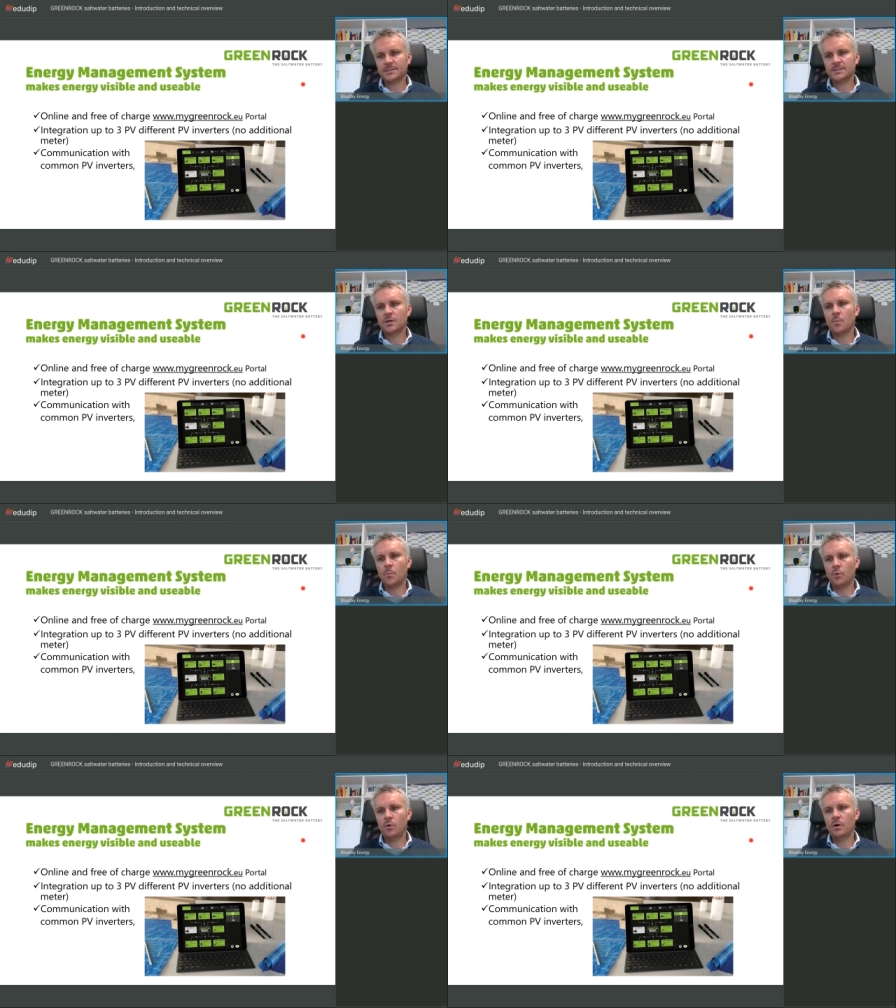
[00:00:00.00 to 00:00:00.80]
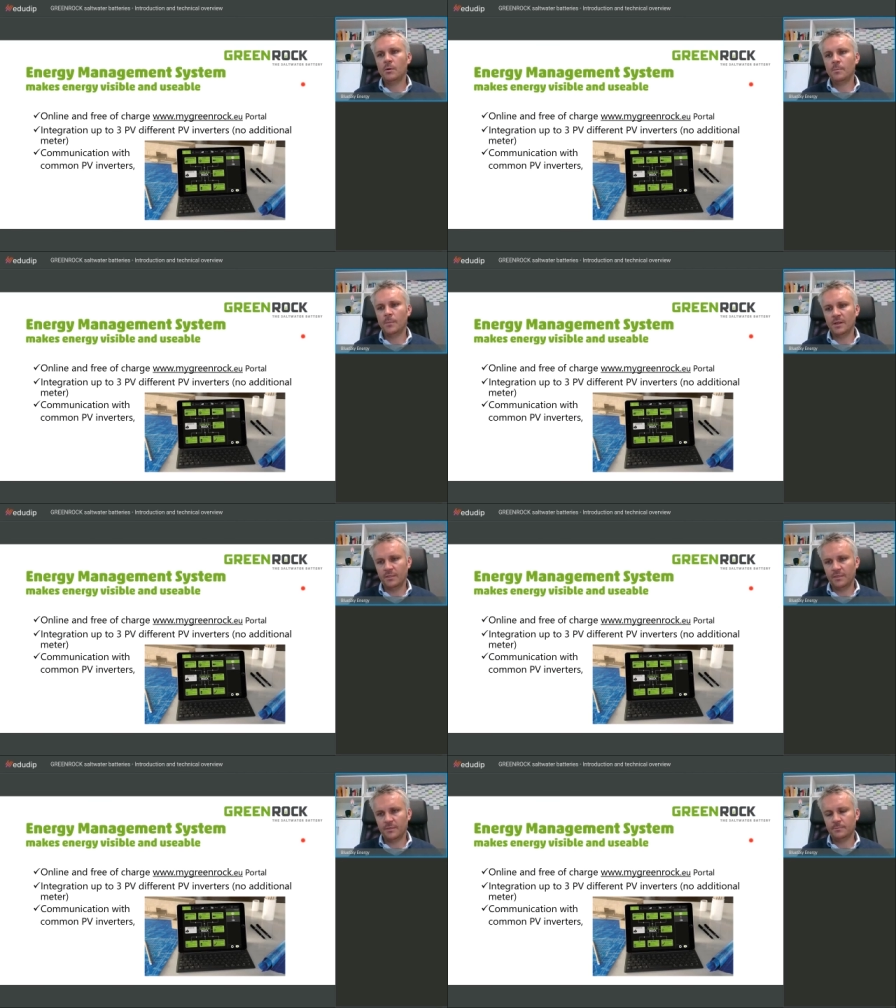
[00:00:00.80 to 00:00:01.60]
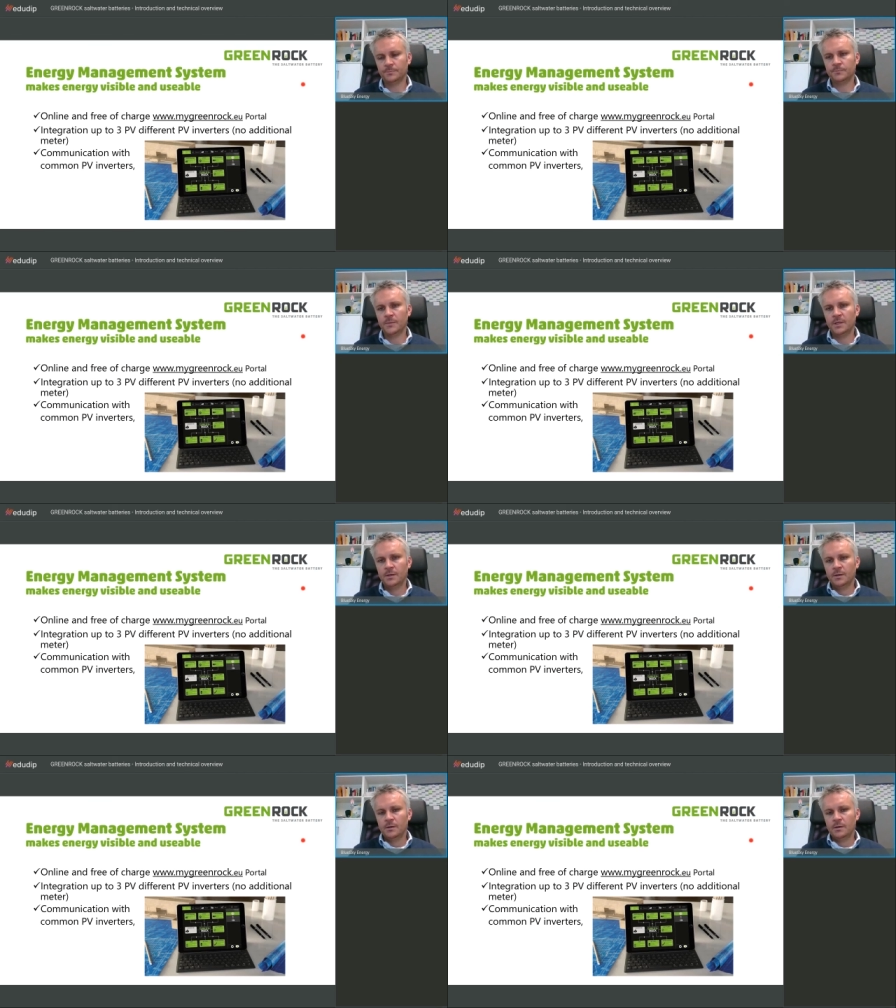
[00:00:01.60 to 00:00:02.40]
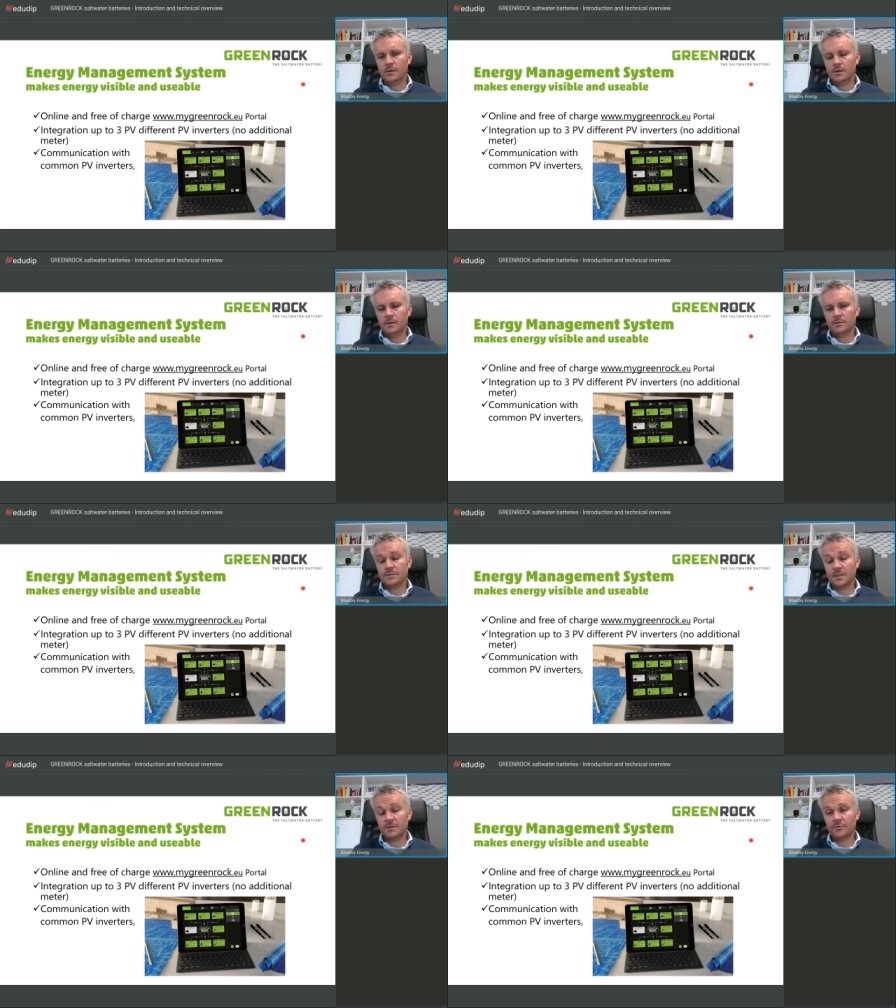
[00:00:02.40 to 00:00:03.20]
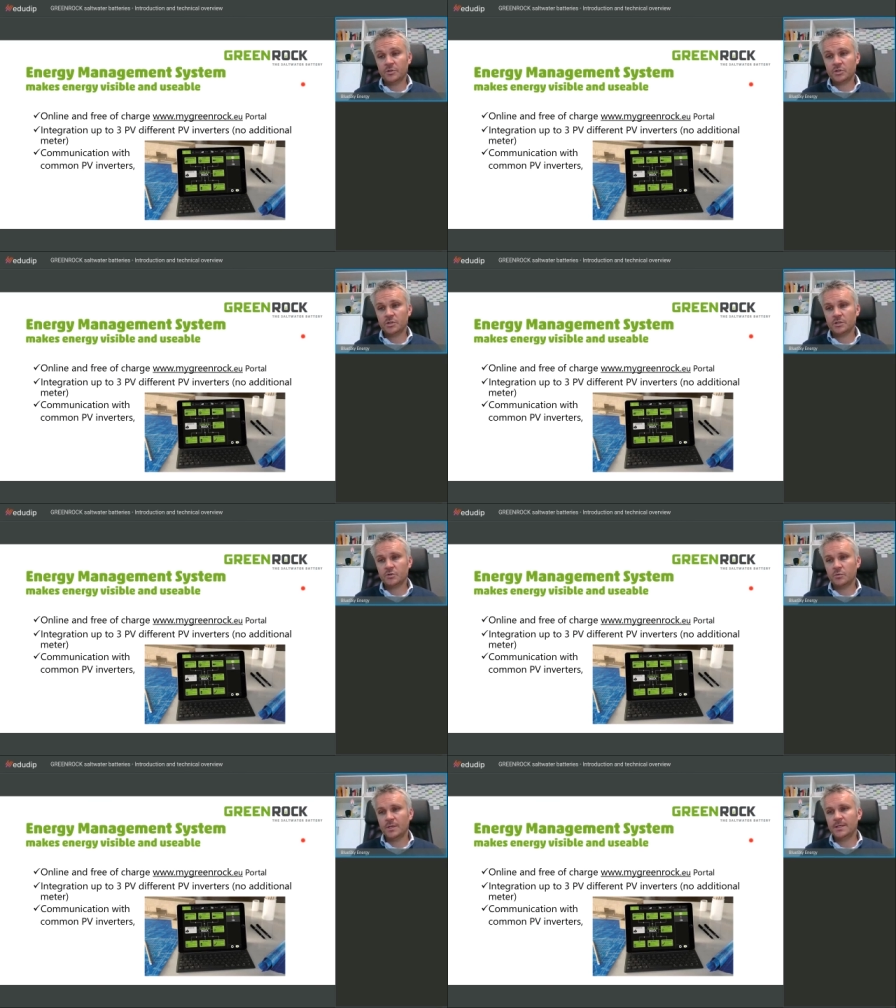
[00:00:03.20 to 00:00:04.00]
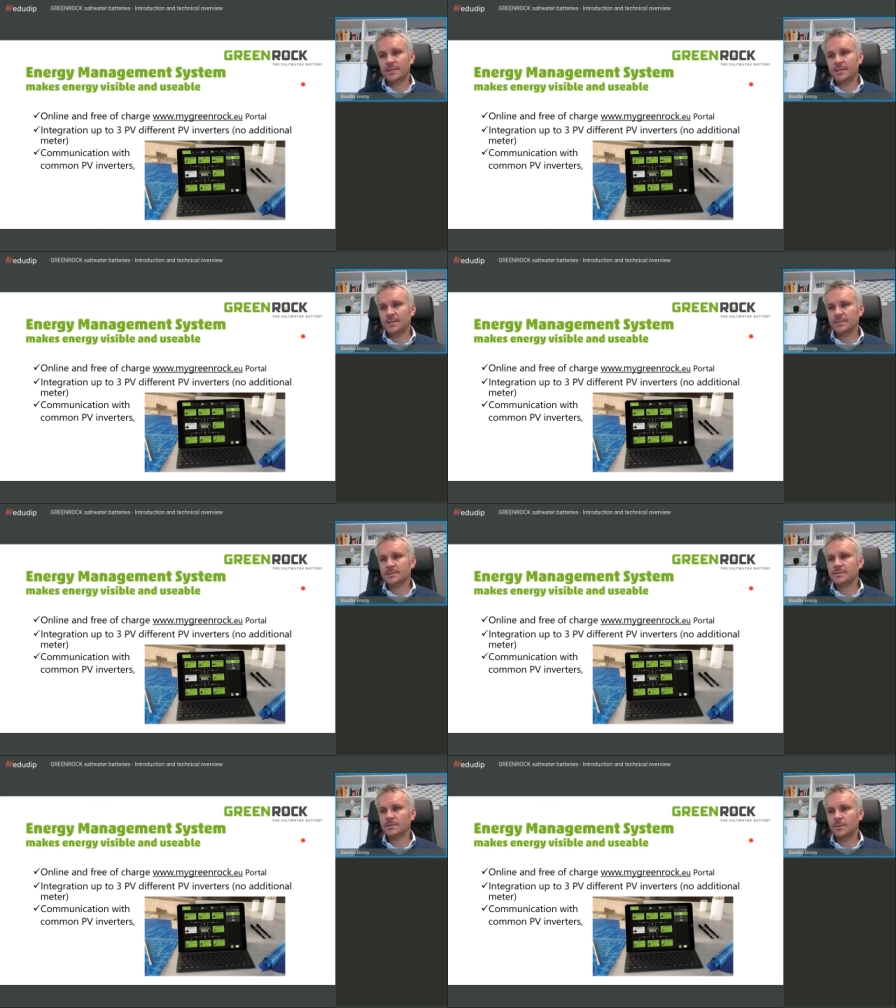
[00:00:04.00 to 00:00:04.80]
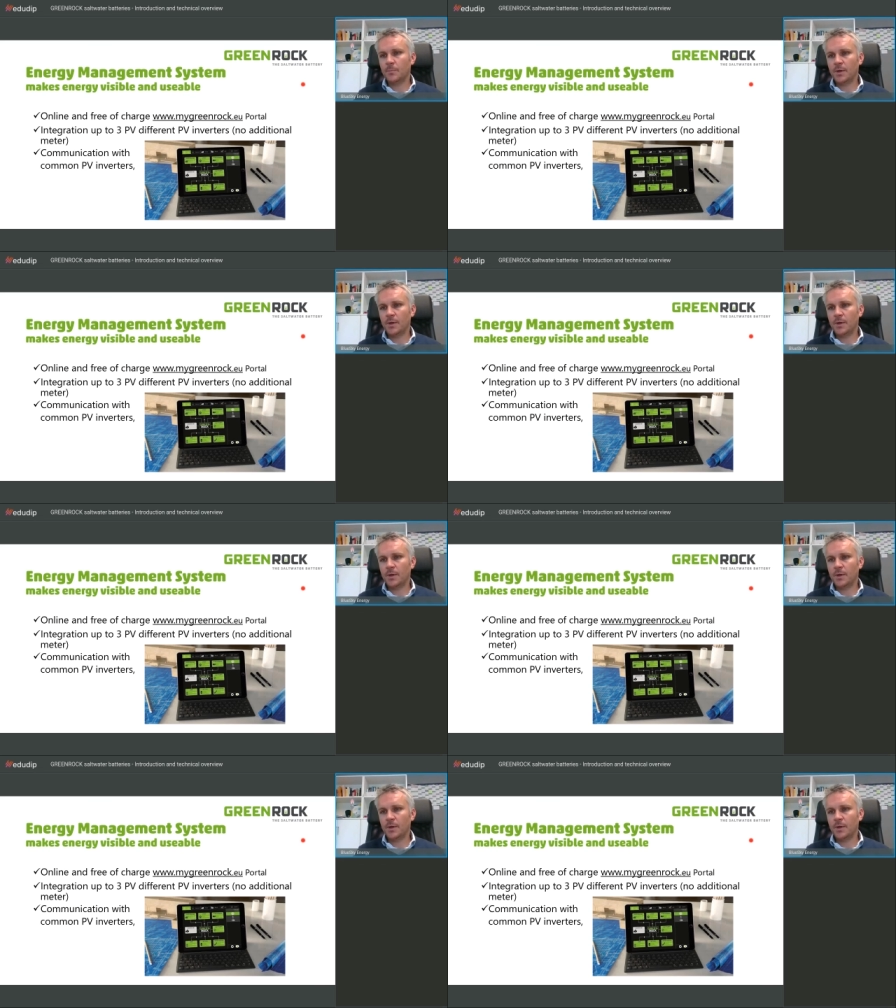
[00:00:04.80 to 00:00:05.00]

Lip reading: The self-discharge rate is depending on the temperature.